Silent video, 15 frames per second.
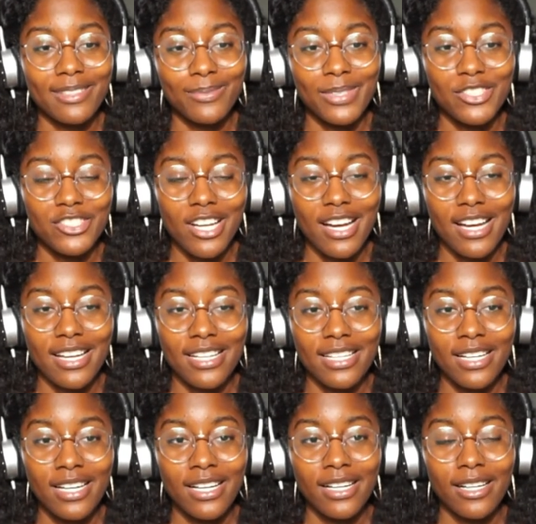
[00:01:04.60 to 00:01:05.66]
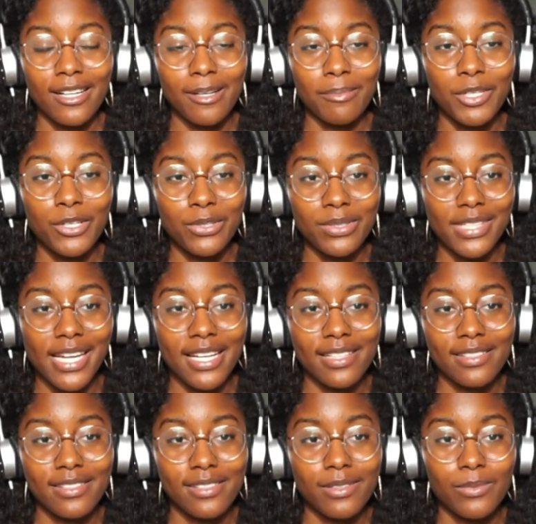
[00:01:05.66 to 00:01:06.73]
in which I um,
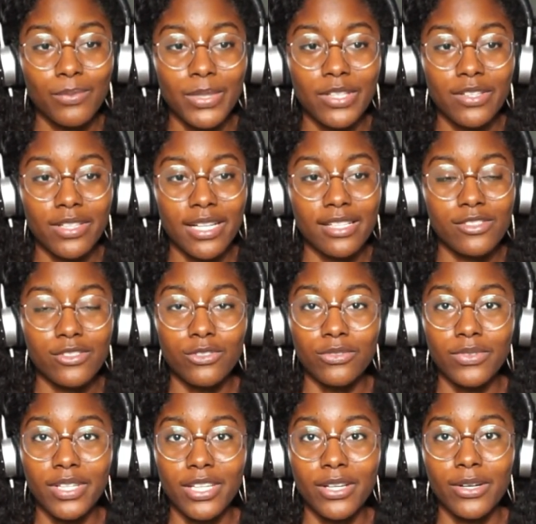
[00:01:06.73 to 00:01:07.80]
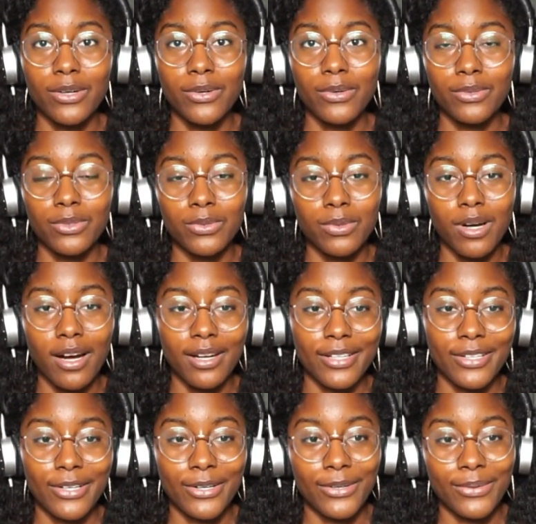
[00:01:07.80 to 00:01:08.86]
create, whether that's through video, through
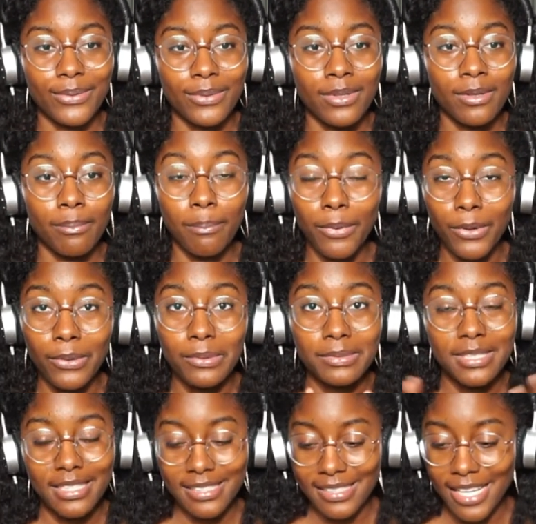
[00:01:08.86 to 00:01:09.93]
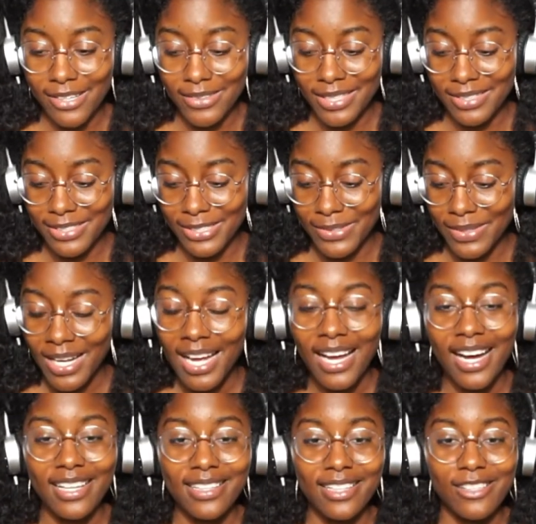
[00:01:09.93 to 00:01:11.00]
audio, both, et cetera. So
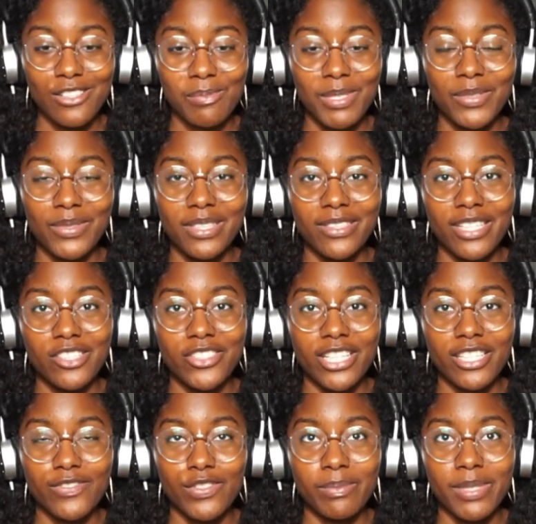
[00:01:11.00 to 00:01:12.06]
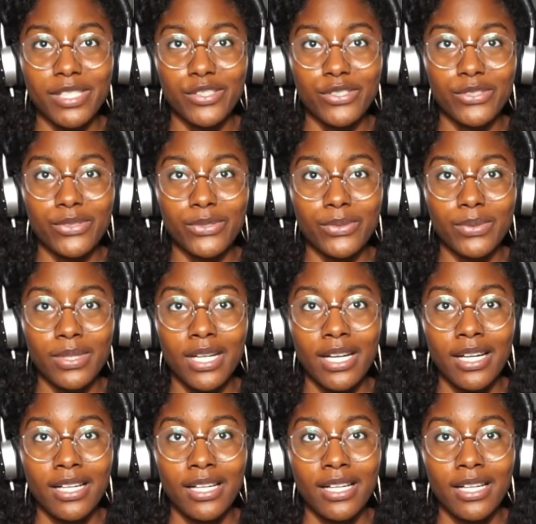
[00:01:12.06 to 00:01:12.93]
I thought this would be a really great chance for me to